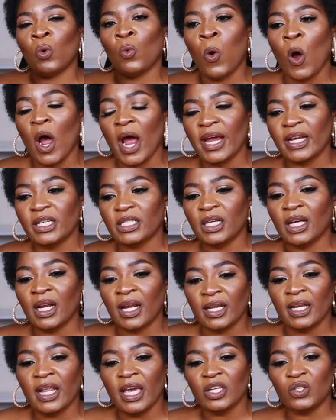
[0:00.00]
quite
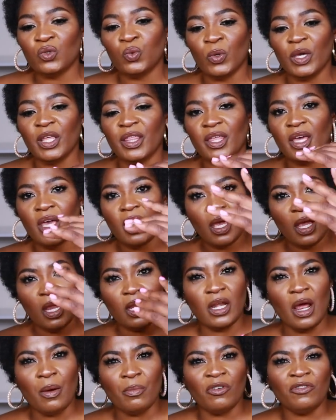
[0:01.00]
relate with
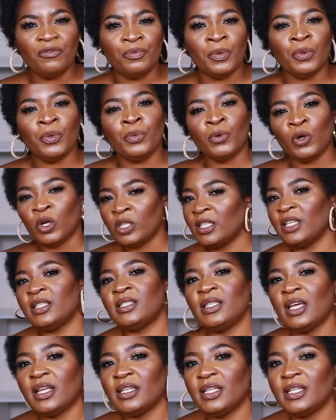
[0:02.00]
a number of people, because I
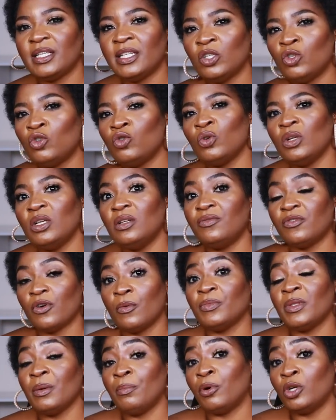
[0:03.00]
started literally
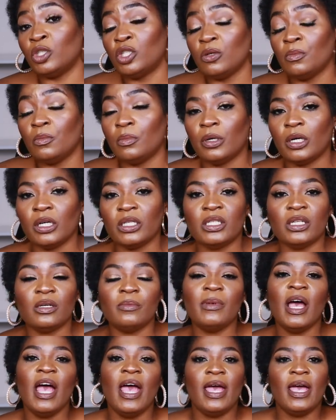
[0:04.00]
from the
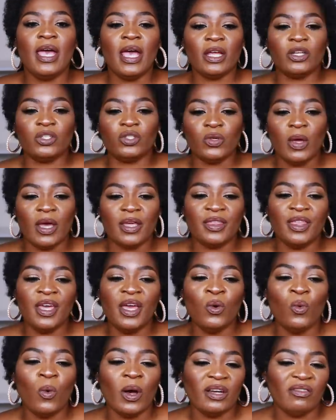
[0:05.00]
bottom, and so I
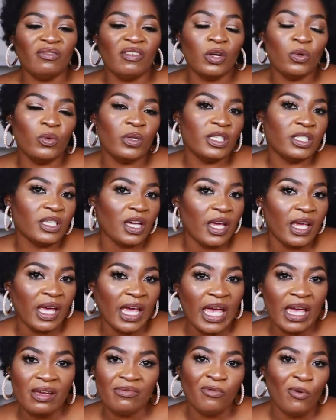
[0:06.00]
think whatever knowledge I
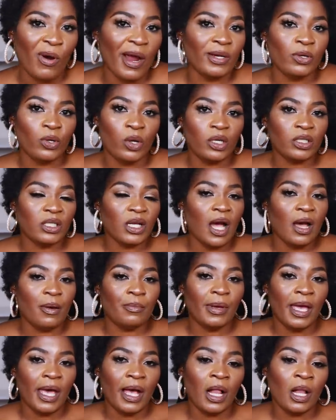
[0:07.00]
have, why not
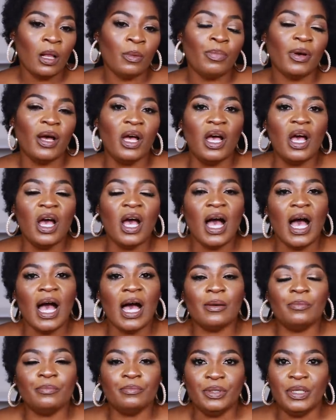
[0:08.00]
help
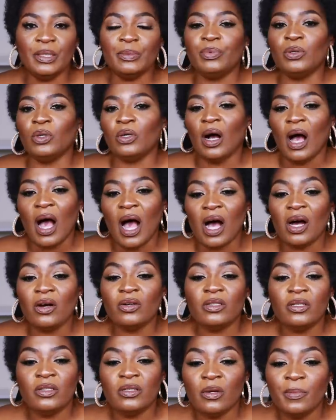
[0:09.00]
people
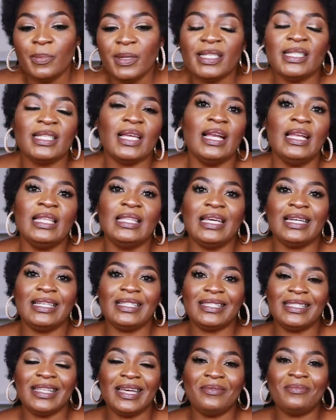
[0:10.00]
out. So basically that
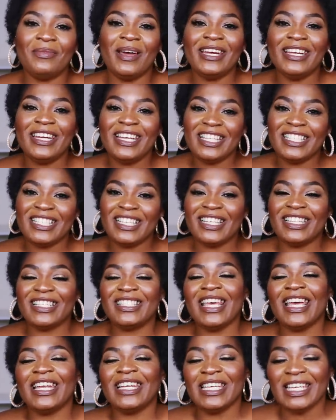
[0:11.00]
is that, my
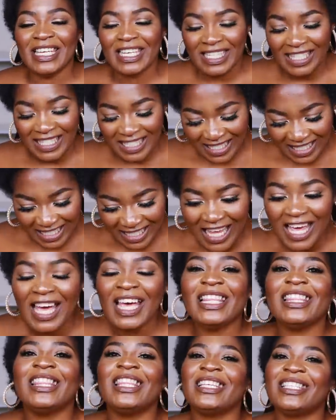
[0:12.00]
ninjas. And yes,
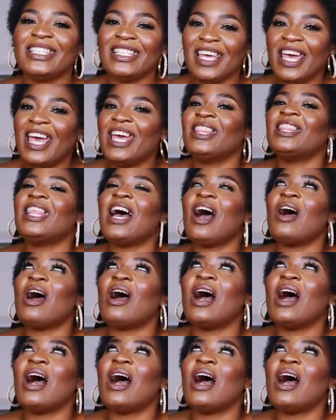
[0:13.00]
this year